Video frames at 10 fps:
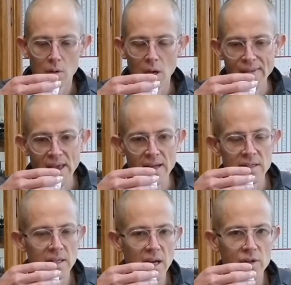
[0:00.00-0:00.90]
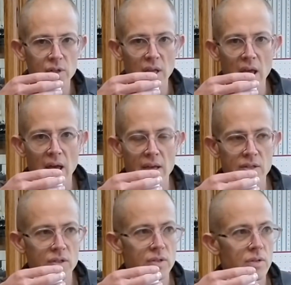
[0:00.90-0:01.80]
that tea actually
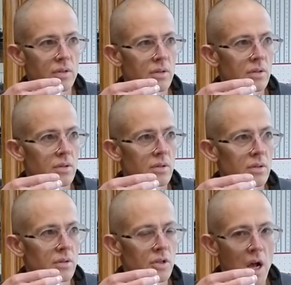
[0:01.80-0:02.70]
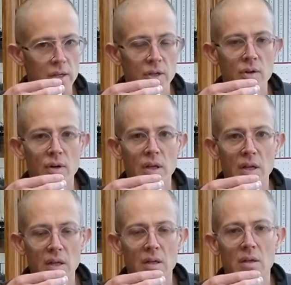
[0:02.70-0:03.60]
has Cha Tou in it.